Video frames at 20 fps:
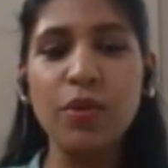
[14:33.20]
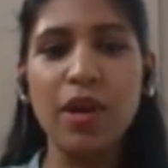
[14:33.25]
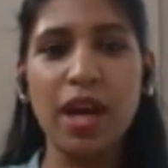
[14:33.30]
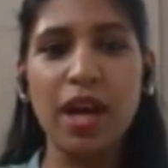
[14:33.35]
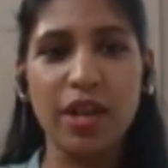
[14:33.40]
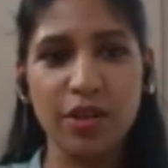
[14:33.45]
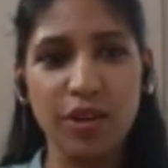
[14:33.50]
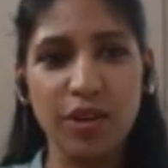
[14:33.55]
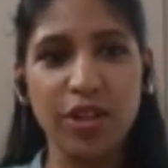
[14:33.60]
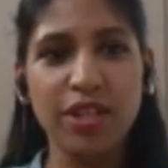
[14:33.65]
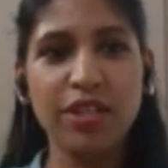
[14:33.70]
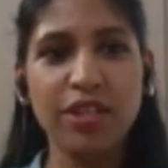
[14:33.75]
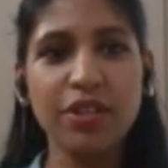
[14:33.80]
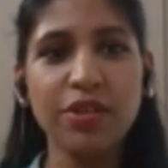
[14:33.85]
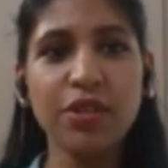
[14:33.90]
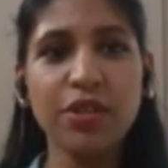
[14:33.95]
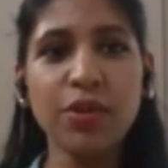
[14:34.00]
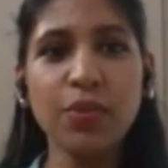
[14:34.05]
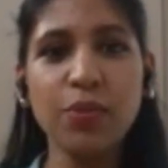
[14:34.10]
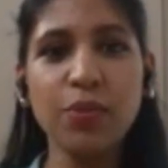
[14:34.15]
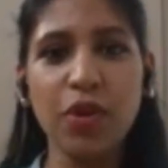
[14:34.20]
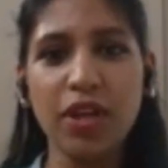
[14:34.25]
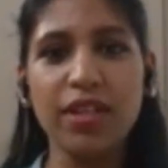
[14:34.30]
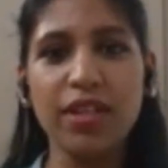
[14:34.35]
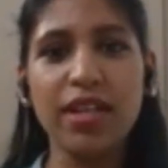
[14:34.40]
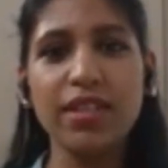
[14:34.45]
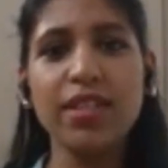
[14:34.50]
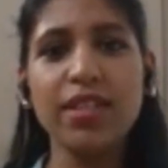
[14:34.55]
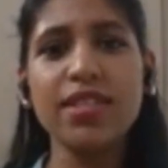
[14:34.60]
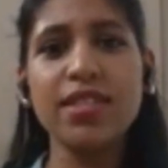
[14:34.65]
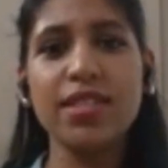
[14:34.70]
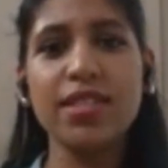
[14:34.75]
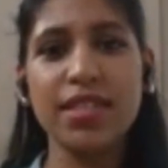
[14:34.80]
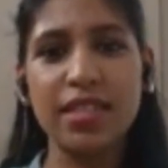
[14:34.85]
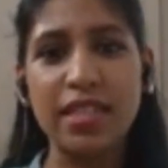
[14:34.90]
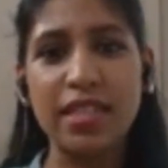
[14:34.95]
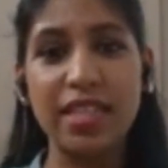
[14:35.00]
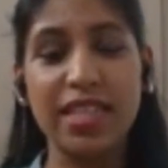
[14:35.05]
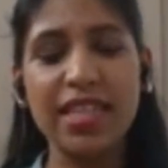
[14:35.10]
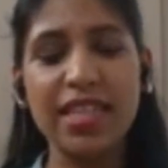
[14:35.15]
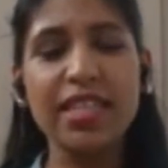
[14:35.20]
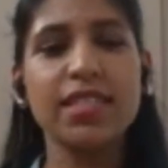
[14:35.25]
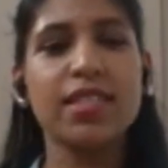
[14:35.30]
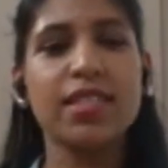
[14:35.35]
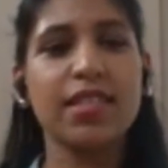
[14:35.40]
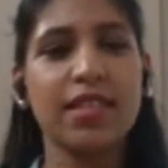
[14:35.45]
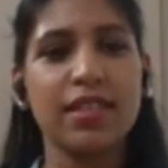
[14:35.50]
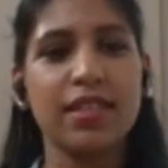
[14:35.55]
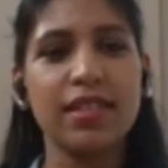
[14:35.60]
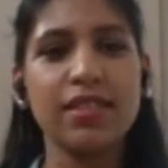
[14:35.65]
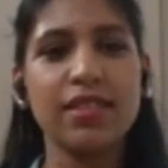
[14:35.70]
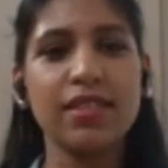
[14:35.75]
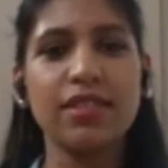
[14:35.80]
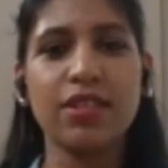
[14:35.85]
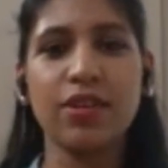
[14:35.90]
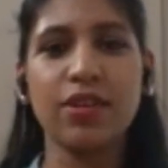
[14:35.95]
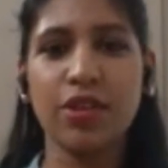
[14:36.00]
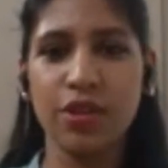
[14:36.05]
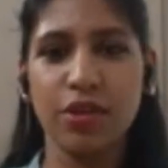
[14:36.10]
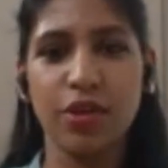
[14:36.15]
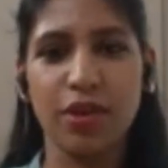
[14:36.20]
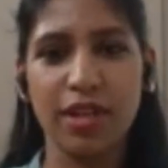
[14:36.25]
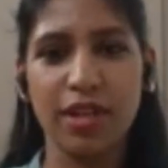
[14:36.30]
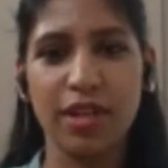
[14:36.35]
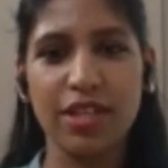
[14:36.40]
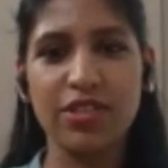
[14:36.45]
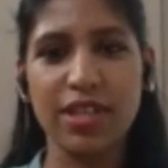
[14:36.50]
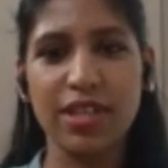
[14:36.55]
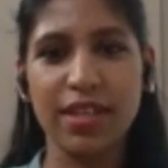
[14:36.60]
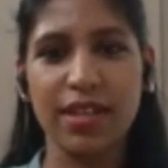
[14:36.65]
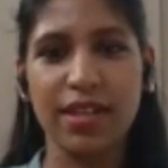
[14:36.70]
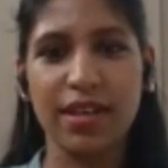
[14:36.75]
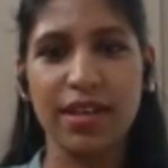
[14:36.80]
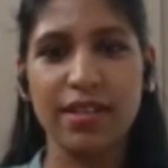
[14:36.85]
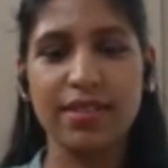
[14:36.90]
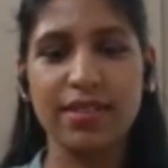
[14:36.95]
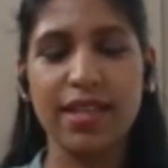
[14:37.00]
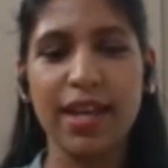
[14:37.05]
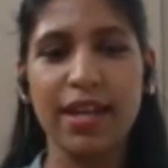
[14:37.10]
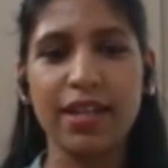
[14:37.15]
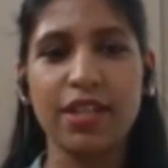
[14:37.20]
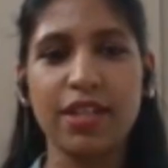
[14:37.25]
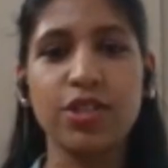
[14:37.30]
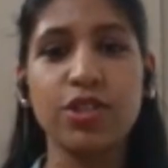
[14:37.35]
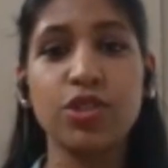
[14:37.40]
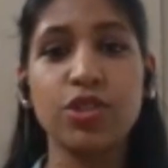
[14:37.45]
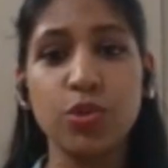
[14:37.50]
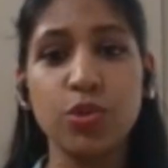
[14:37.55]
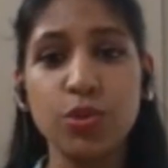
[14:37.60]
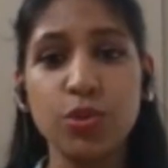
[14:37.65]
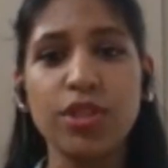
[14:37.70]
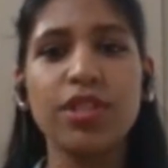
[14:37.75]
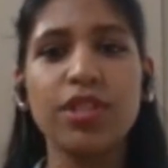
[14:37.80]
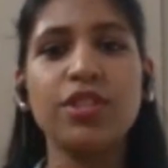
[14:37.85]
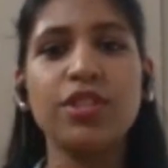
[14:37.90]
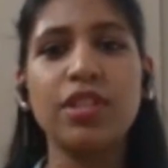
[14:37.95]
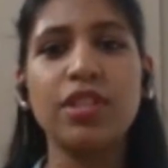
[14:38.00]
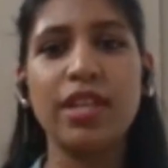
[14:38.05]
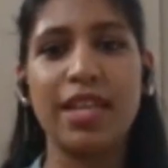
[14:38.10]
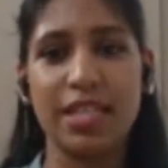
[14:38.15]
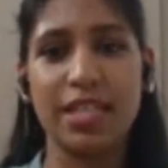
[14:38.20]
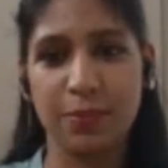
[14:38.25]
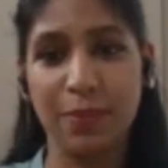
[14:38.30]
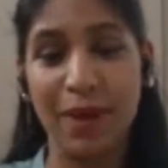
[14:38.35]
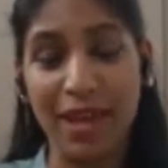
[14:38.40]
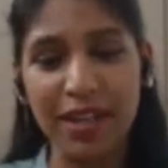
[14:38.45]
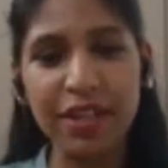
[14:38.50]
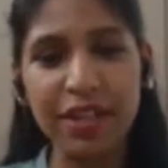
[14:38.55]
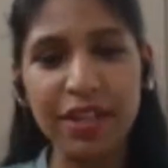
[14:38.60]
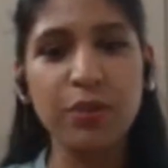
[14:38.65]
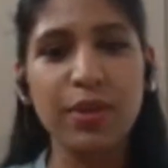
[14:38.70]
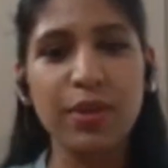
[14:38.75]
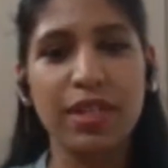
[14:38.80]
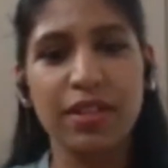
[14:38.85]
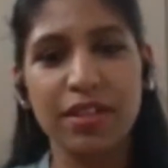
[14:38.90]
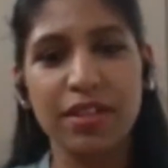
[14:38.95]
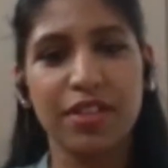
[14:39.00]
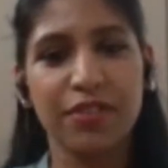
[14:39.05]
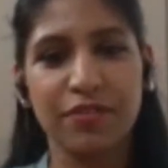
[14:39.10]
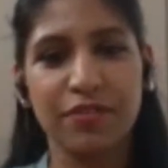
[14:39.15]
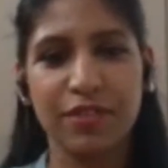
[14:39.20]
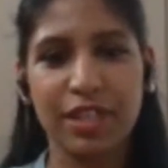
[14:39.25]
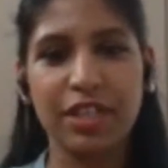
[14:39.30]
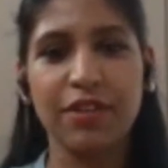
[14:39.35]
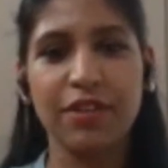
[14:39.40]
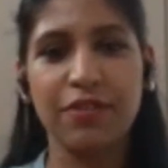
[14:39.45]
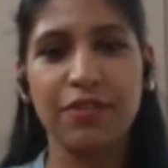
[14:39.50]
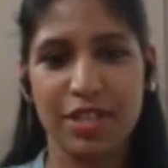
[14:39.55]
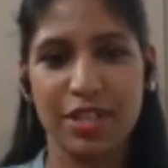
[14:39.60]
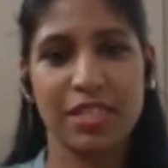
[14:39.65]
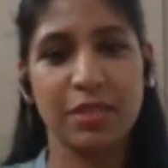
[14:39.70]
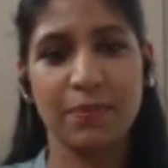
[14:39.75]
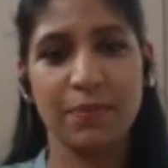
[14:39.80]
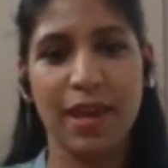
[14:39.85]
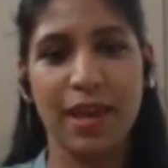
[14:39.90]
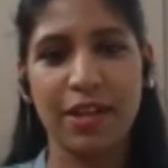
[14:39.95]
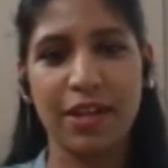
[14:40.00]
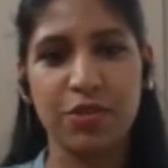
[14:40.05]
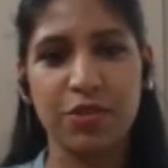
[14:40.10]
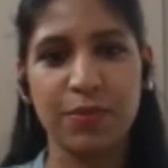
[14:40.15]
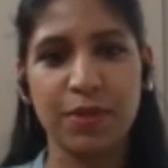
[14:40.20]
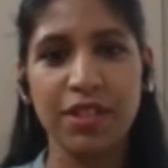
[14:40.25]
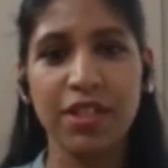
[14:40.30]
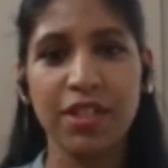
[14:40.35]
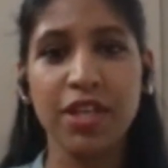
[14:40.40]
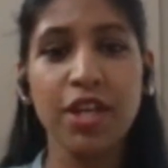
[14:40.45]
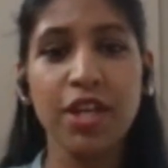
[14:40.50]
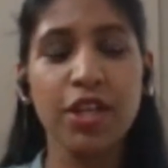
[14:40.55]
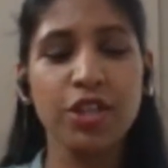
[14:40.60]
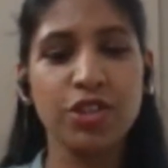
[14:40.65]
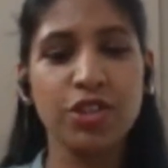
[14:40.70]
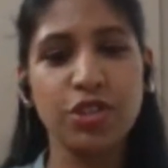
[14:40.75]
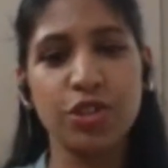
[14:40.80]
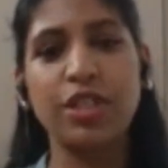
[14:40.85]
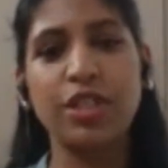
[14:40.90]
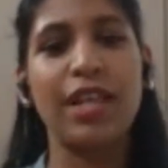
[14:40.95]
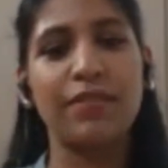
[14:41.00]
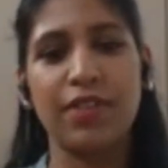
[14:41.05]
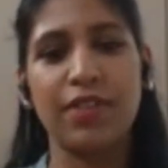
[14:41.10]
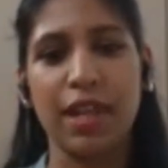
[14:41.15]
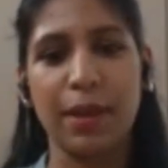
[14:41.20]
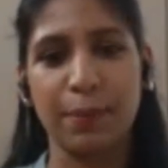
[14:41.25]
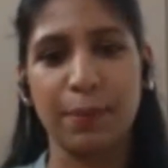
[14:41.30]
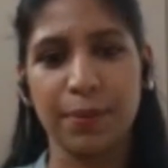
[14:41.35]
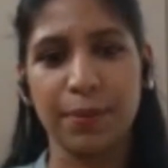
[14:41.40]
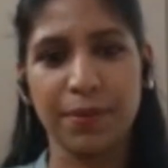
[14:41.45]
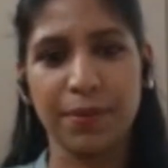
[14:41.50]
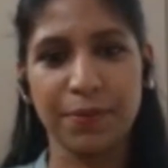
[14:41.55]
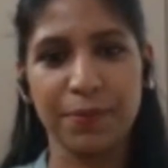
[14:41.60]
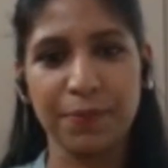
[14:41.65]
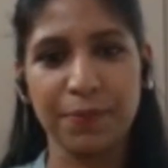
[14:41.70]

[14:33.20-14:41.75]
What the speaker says: So according to you, what are the key skills or knowledge areas that a student aspiring to enter the field of risk management should develop?